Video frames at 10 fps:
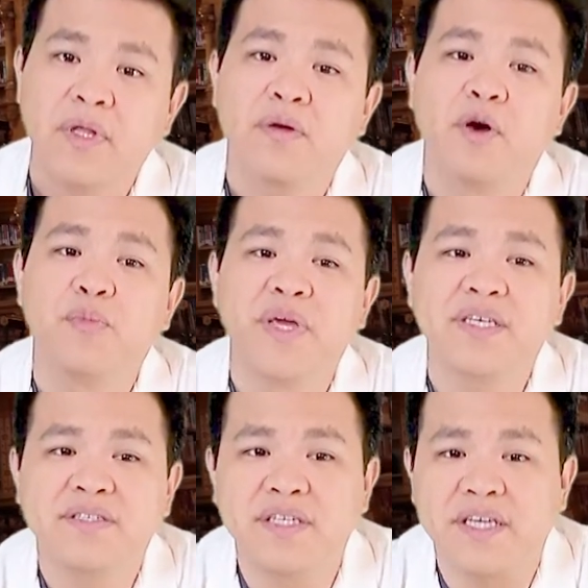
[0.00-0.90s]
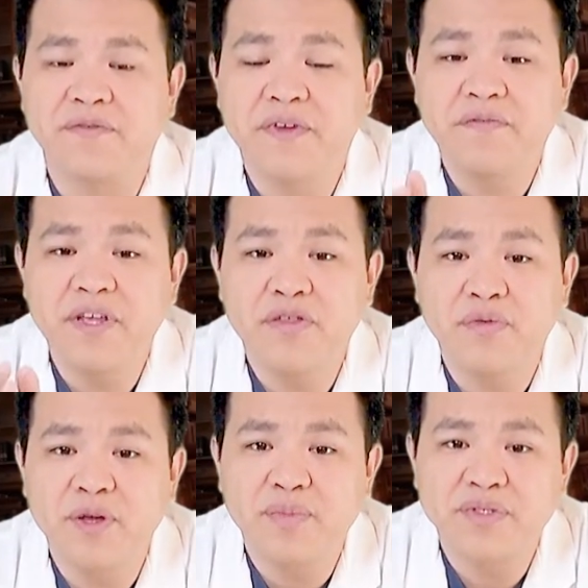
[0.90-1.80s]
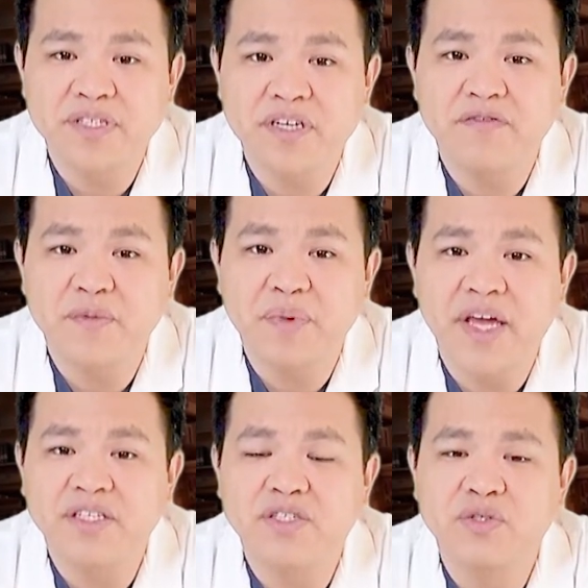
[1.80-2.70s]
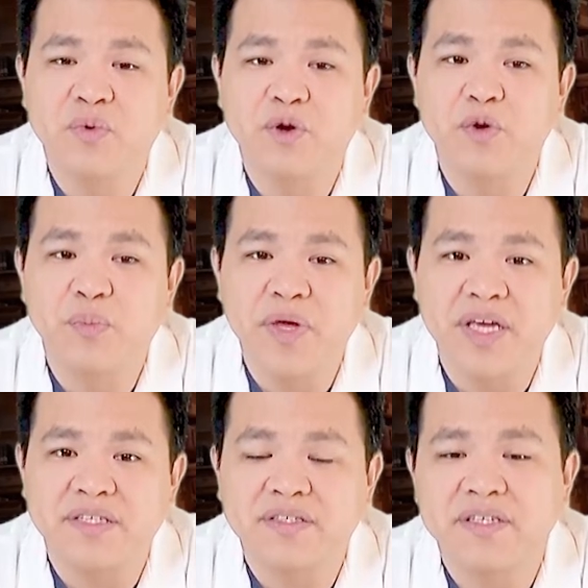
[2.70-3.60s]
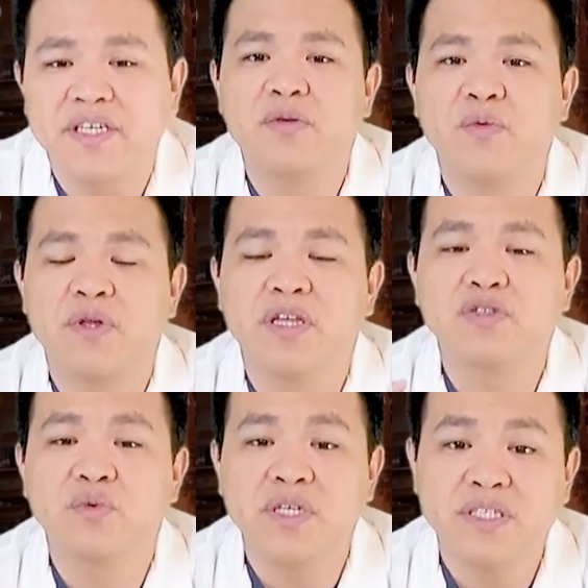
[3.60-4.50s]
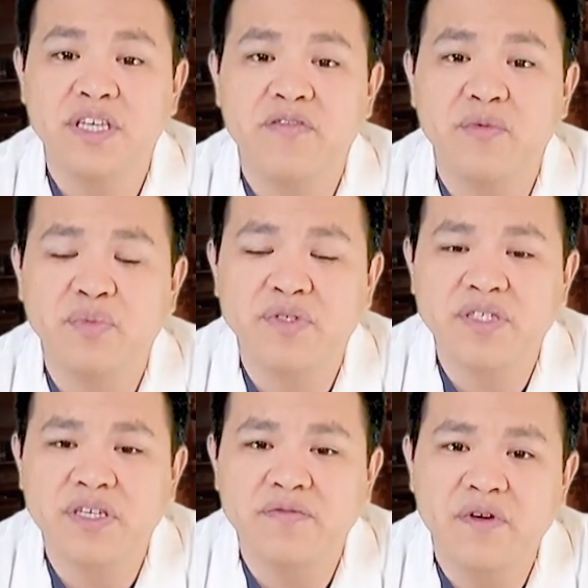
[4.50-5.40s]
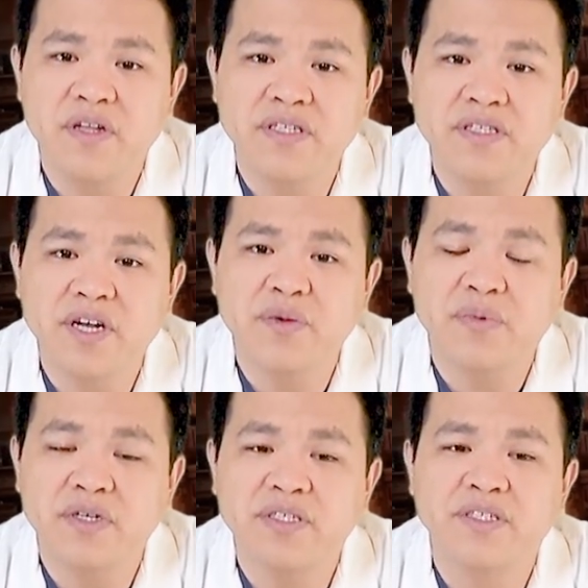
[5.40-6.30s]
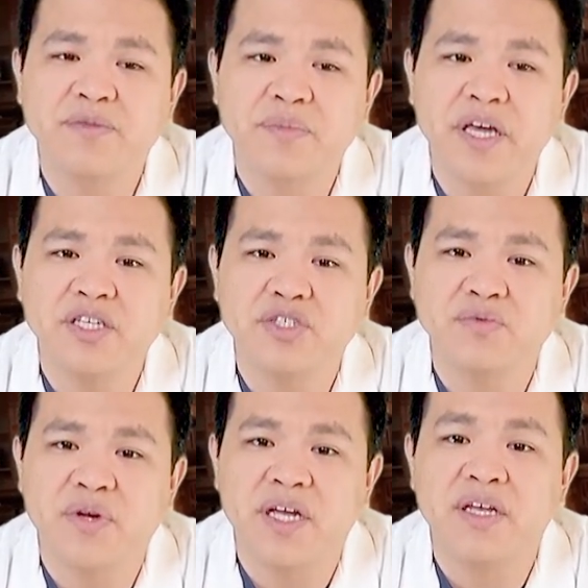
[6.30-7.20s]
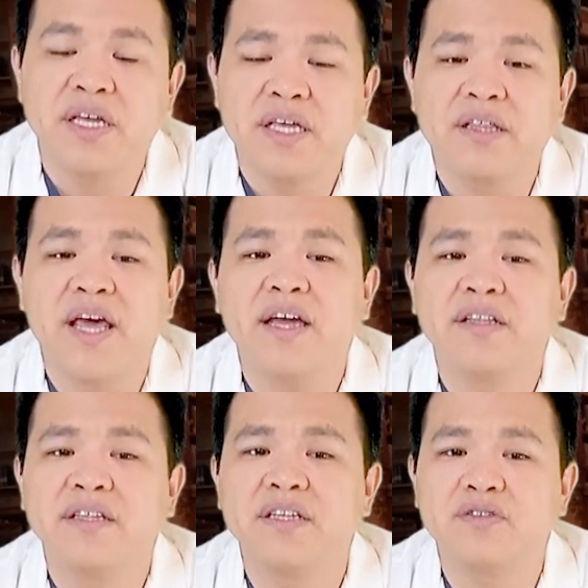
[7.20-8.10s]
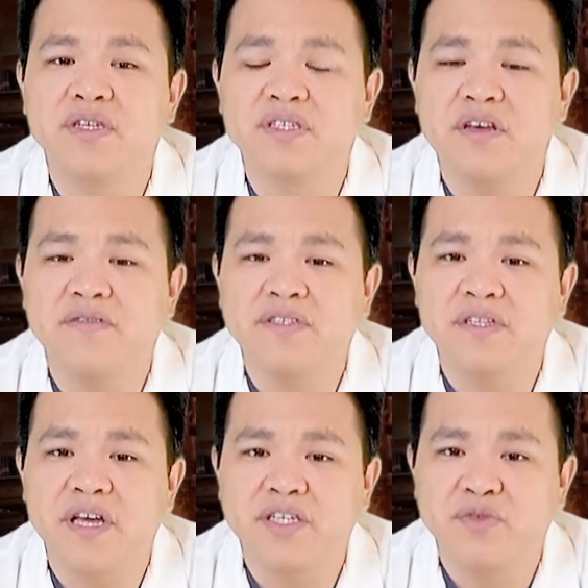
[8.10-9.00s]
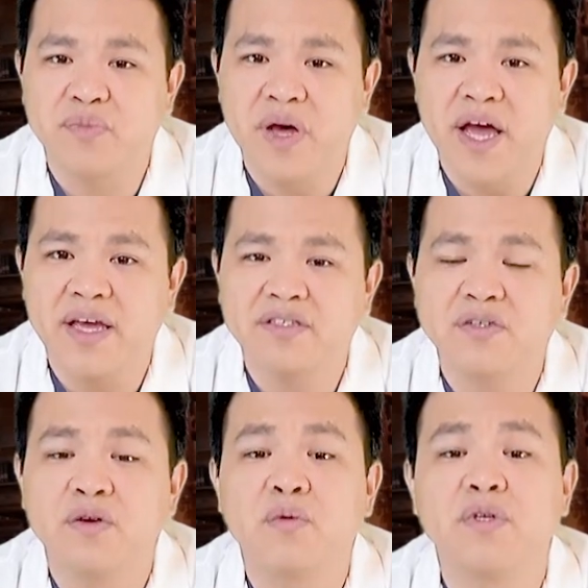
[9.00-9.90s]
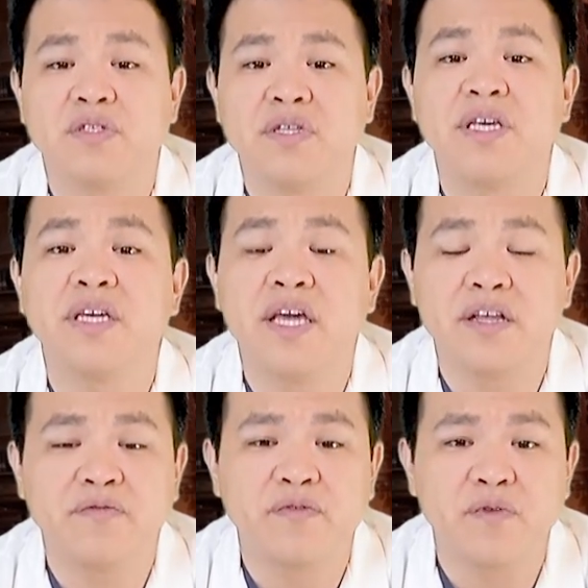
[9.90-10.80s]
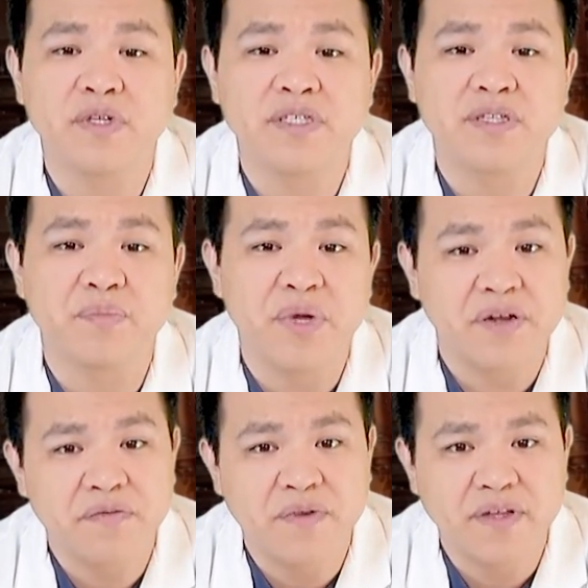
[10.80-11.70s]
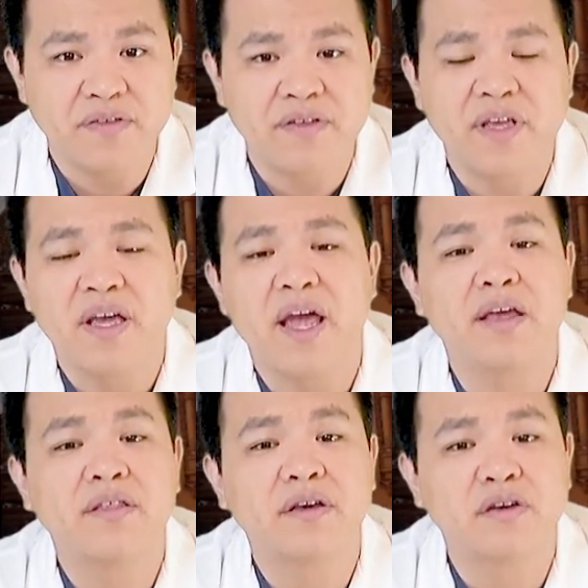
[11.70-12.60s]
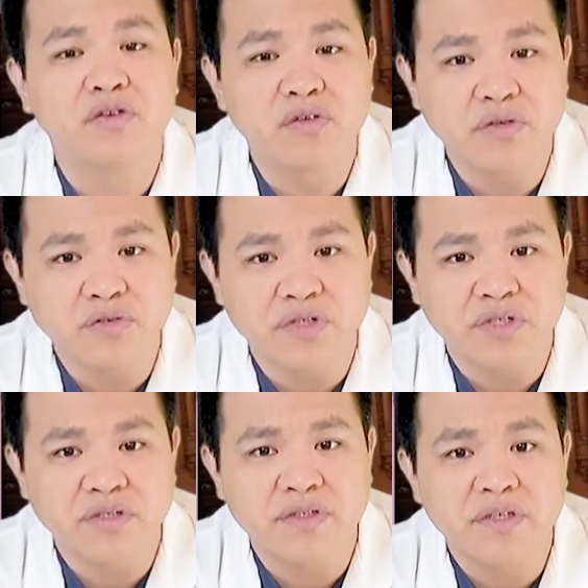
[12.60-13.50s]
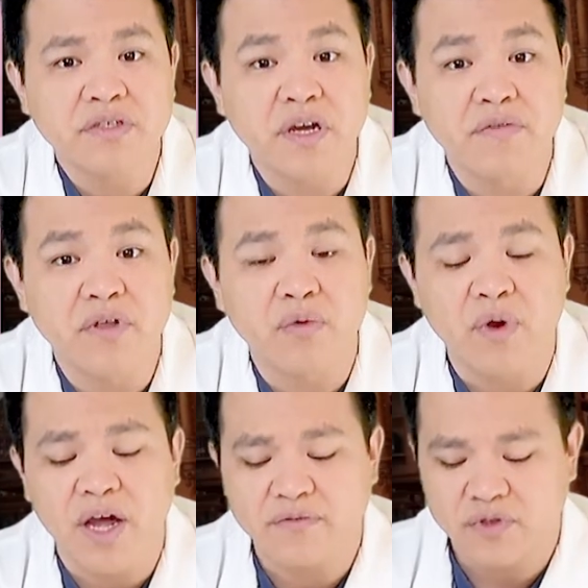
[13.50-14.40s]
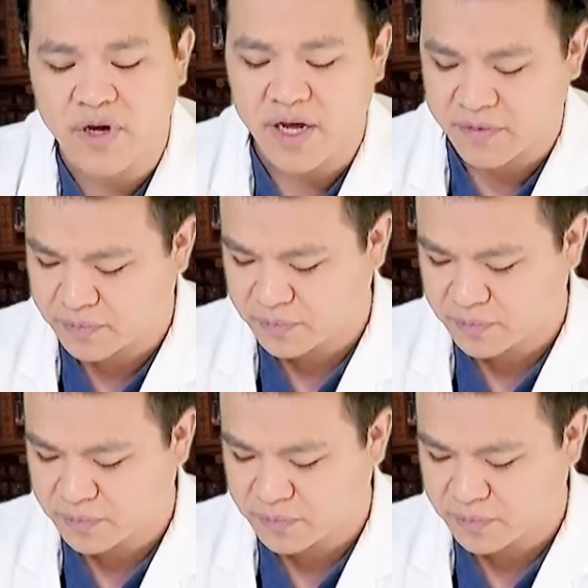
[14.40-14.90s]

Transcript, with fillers: Obesity. fifty-three percent of the patients were obese. Again, with a twenty-seven percent voluntary participation rate, that can lead to a self-selection bias, which then can influence the benefits and the conclusions of the ARRIVE trial.